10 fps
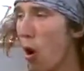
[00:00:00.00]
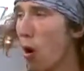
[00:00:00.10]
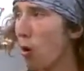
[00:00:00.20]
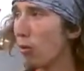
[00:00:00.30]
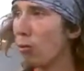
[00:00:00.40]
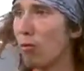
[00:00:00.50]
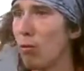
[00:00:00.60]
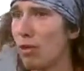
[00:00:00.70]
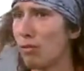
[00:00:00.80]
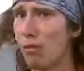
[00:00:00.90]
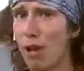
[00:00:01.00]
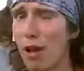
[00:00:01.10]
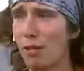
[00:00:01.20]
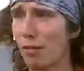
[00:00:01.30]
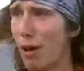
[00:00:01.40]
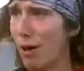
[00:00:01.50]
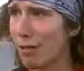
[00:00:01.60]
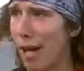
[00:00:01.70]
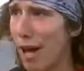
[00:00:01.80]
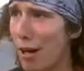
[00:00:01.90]
Well, went straight out of
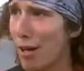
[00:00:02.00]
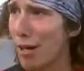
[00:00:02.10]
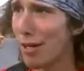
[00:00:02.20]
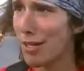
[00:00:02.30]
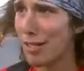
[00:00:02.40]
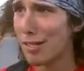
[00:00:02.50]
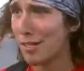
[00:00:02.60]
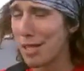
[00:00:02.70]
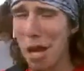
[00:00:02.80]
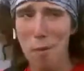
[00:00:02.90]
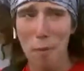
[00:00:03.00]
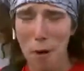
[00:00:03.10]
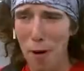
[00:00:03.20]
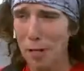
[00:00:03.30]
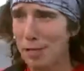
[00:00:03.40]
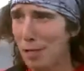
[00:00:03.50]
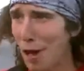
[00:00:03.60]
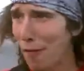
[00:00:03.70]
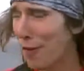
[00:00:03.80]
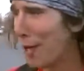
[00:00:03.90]
Dogtown, skateboarding,
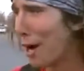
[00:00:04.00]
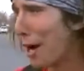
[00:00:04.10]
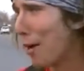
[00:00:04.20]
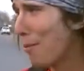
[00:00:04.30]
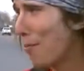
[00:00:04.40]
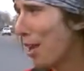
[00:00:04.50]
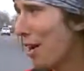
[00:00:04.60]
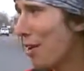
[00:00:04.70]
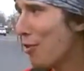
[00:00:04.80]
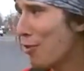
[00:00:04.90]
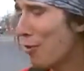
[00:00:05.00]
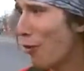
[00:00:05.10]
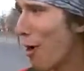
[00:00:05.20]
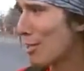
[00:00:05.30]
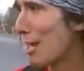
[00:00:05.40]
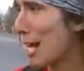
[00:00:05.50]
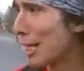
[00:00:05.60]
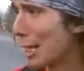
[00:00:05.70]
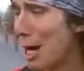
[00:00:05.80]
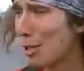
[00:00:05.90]
surfing it up. Before I say
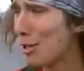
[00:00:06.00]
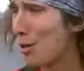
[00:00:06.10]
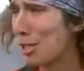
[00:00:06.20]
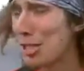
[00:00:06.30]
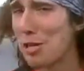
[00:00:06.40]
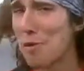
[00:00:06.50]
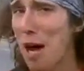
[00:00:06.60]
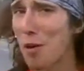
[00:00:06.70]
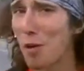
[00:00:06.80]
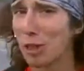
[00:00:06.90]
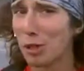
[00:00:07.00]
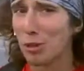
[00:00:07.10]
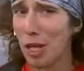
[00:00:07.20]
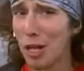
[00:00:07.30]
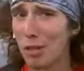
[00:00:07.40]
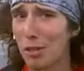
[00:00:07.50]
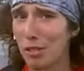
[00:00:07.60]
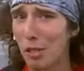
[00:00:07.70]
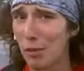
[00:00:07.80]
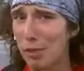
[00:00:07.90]
anything else, I want to say no matter what you've done, you
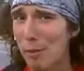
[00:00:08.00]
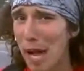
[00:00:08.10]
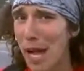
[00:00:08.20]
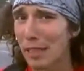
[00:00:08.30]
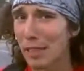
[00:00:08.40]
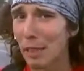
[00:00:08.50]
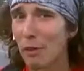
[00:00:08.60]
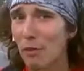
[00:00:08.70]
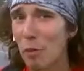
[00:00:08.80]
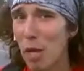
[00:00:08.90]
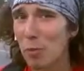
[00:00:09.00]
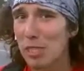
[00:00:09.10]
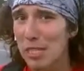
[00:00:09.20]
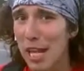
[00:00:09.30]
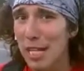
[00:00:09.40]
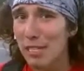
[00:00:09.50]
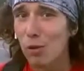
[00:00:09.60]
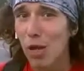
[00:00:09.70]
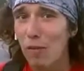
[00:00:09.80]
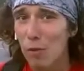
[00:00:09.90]
deserve respect. Even if you make mistakes,
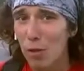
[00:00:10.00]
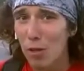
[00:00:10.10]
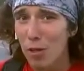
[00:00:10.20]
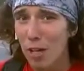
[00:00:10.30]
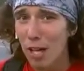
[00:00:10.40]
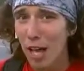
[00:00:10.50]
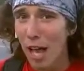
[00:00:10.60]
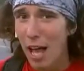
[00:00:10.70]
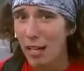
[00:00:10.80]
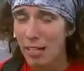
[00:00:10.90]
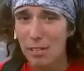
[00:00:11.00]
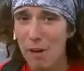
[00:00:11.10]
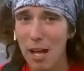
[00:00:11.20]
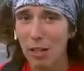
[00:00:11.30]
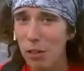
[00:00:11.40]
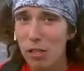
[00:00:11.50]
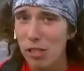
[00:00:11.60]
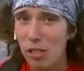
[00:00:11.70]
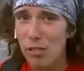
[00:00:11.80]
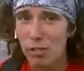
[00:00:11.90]
you're lovable. And it doesn't matter your look,
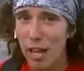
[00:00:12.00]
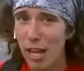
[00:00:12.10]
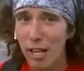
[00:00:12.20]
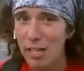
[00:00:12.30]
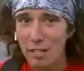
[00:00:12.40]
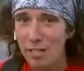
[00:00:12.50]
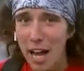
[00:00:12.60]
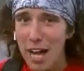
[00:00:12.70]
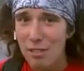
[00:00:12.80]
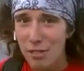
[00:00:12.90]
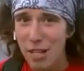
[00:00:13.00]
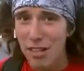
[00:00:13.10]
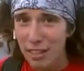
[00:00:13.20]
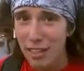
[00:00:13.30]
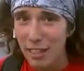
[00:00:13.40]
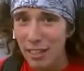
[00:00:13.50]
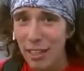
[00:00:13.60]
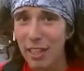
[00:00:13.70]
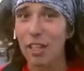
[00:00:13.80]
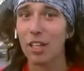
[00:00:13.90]
skills, or age, or size, or anything,
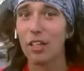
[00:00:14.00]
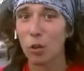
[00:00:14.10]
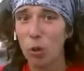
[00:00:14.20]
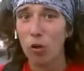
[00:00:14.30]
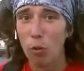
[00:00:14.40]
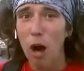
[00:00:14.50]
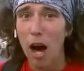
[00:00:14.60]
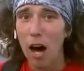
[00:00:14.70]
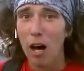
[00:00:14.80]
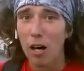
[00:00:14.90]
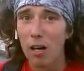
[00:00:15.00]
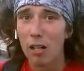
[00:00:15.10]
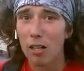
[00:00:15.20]
you're worthwhile.